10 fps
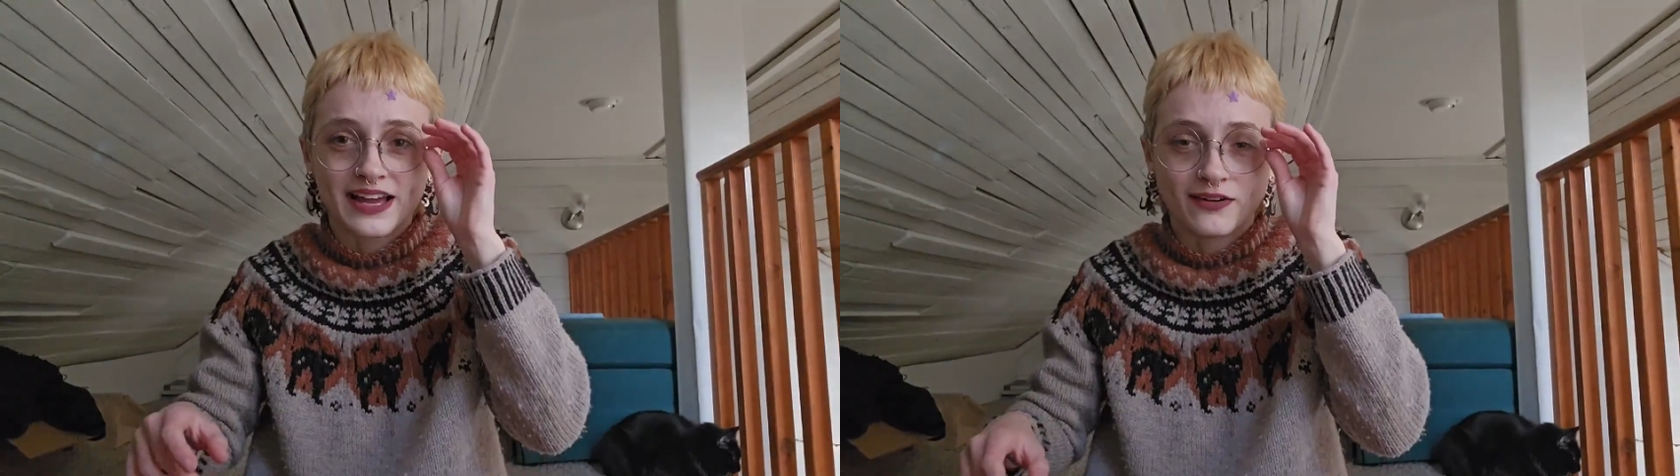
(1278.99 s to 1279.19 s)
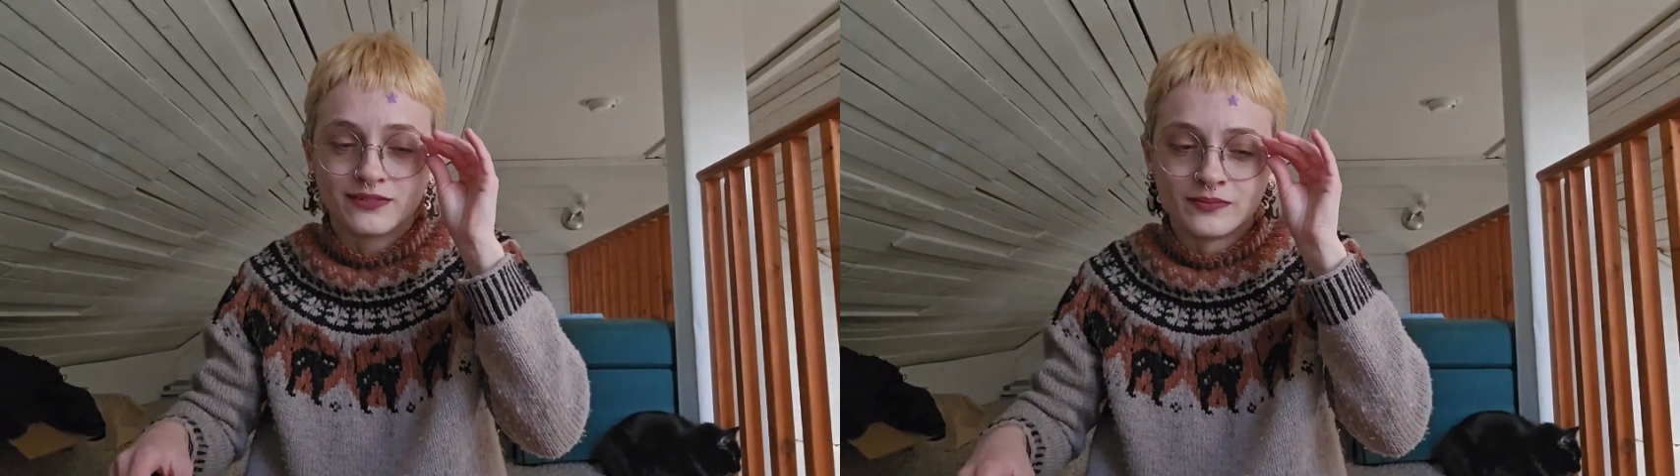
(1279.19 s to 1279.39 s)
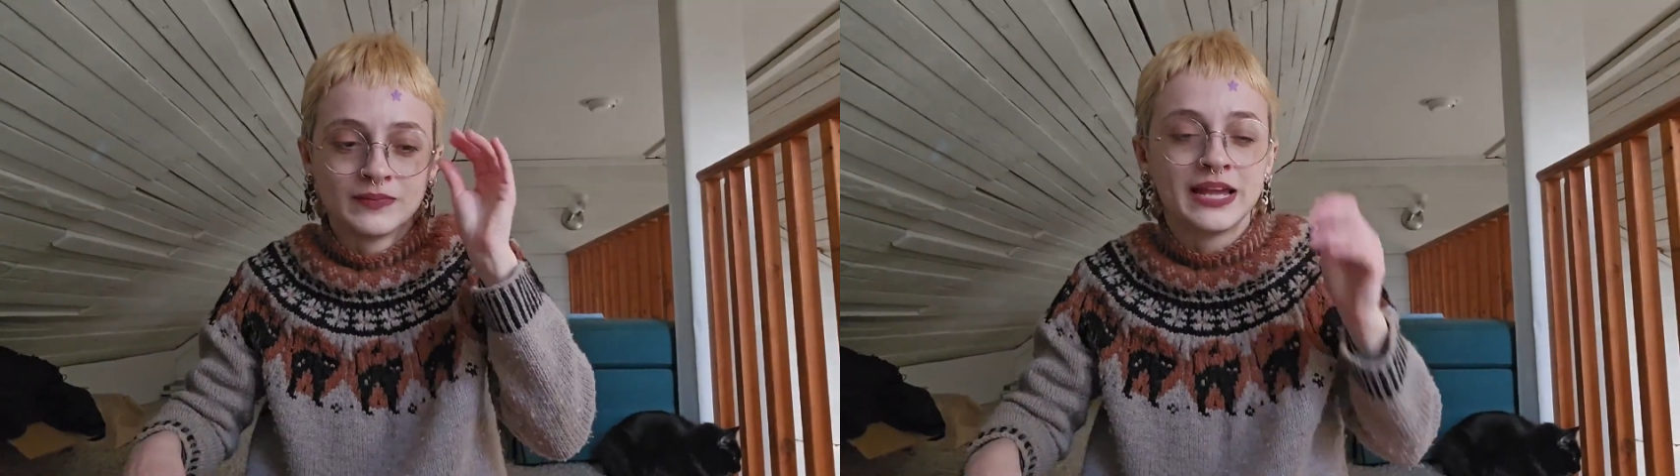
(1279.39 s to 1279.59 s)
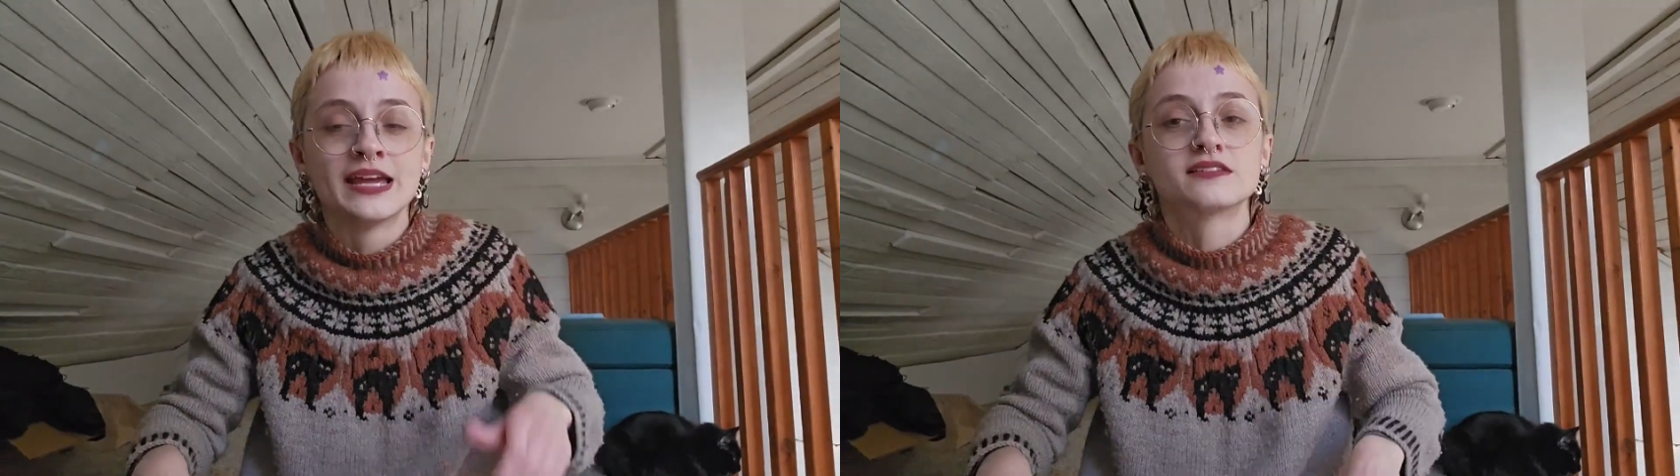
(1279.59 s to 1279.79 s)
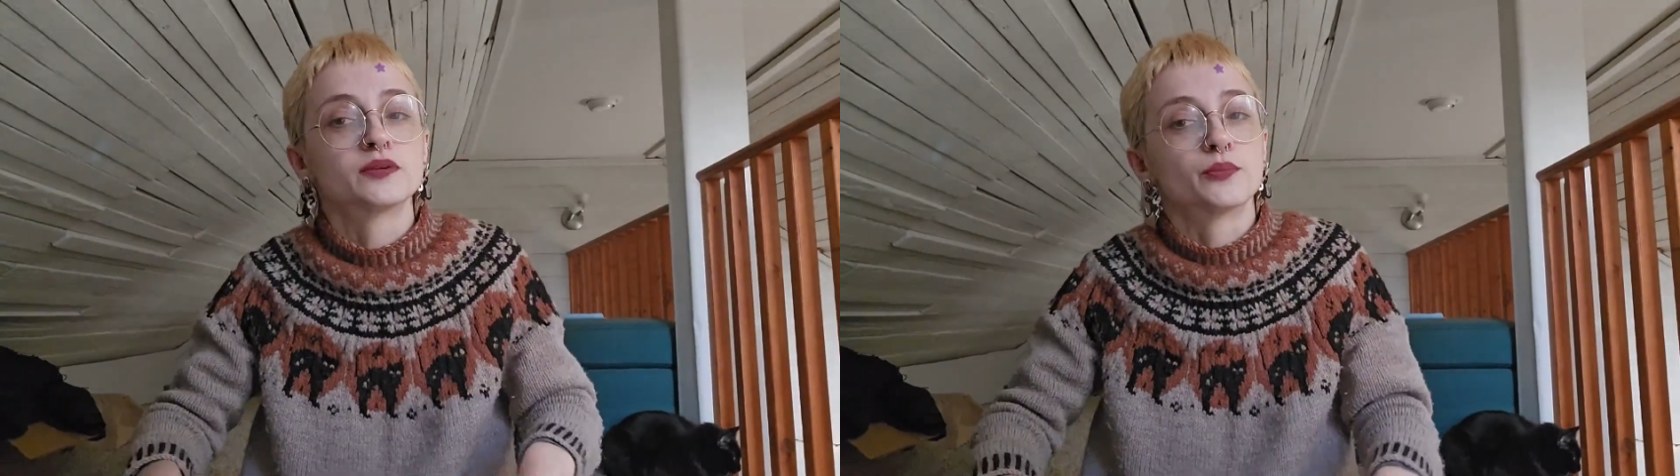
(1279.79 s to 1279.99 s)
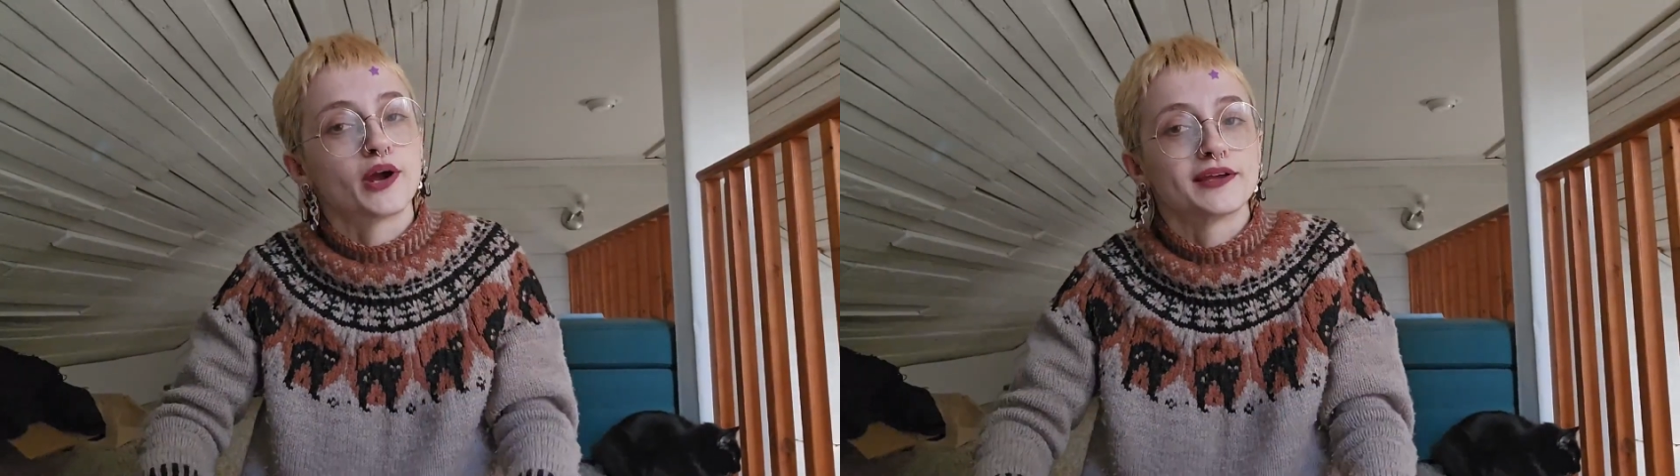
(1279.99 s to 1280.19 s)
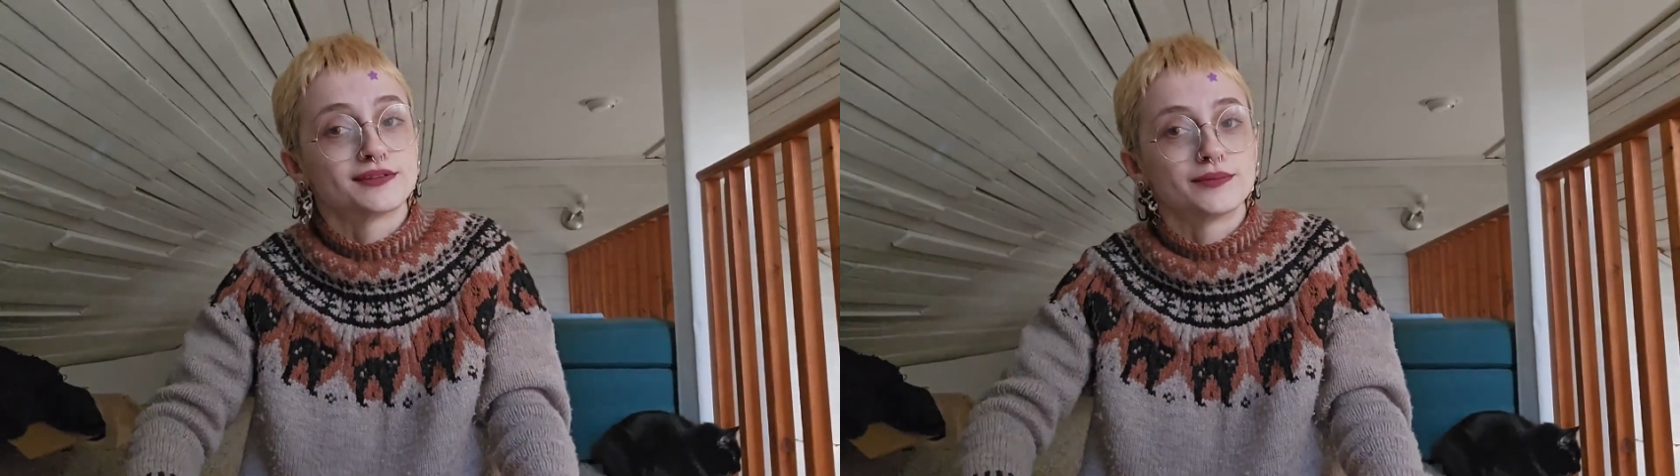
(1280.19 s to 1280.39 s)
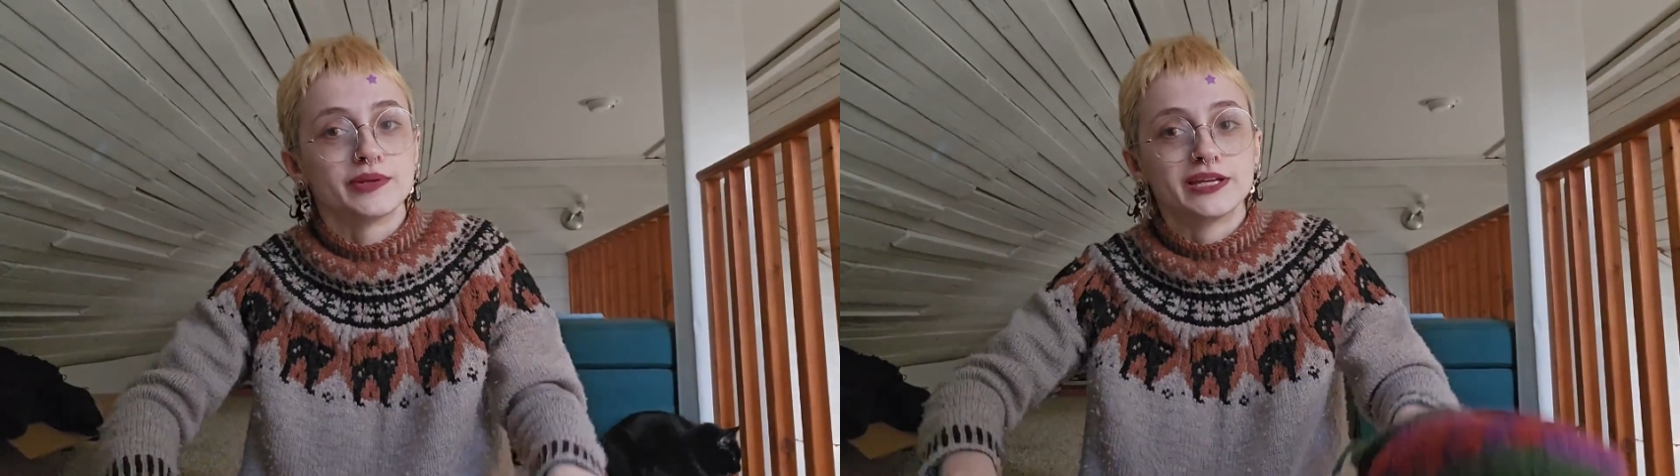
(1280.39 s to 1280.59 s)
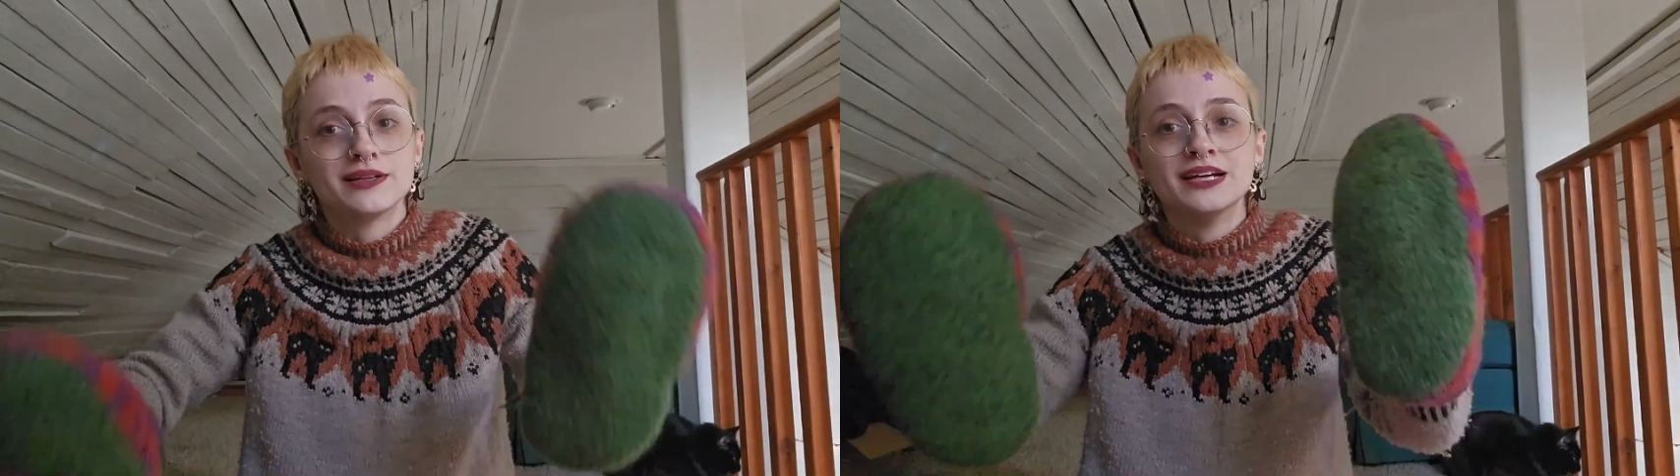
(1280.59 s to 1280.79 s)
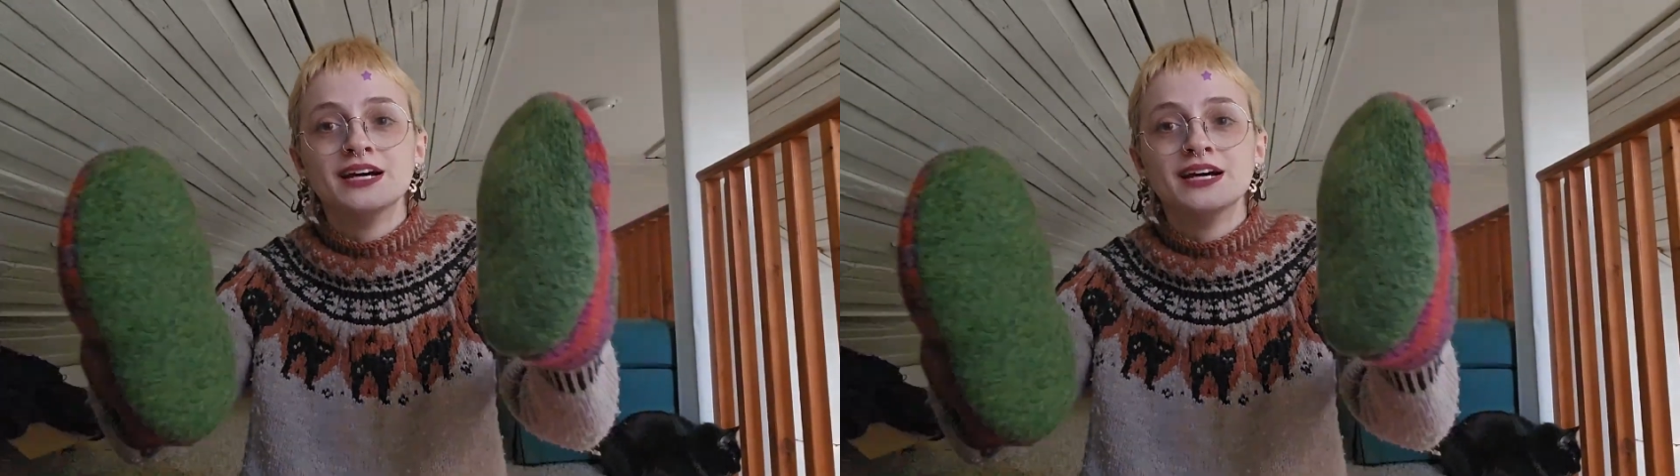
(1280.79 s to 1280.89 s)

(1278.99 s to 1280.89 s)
ow? It surprised me.